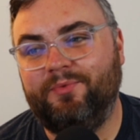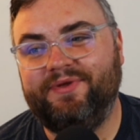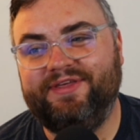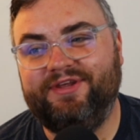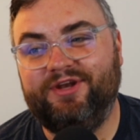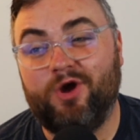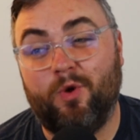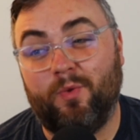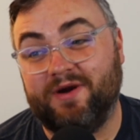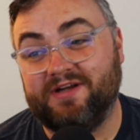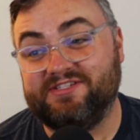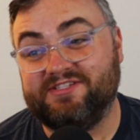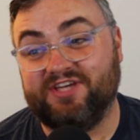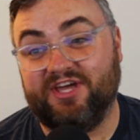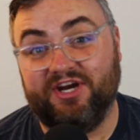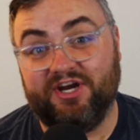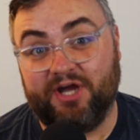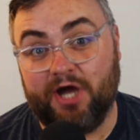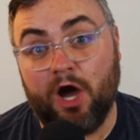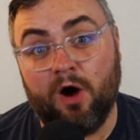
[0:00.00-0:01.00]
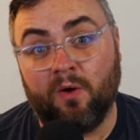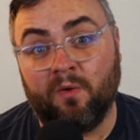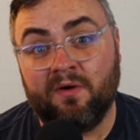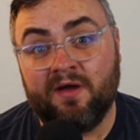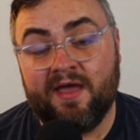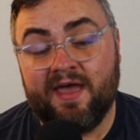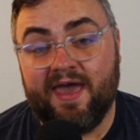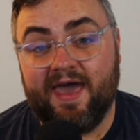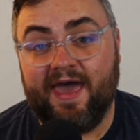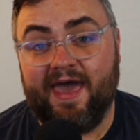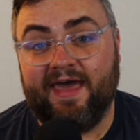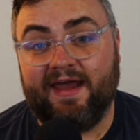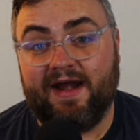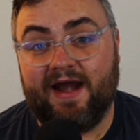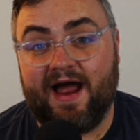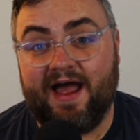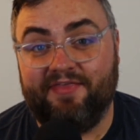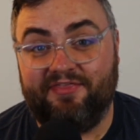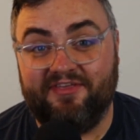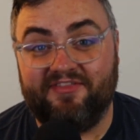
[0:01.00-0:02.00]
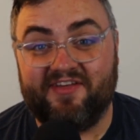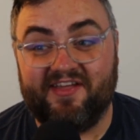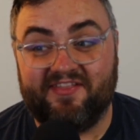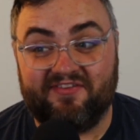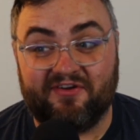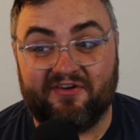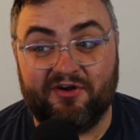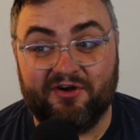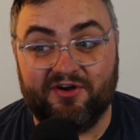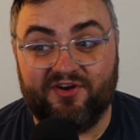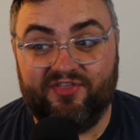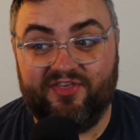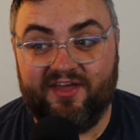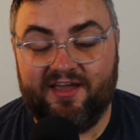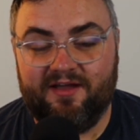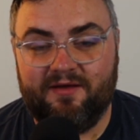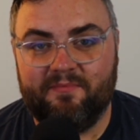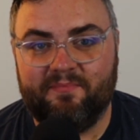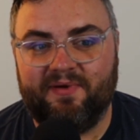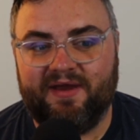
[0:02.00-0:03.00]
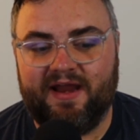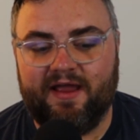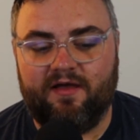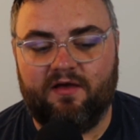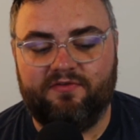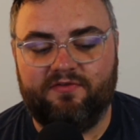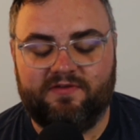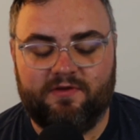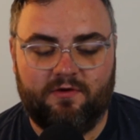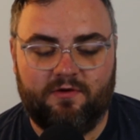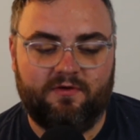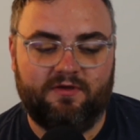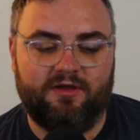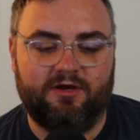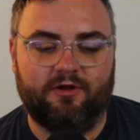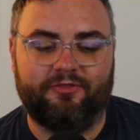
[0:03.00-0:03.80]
really know where it's going to go. And I think that's a good thing, but I also,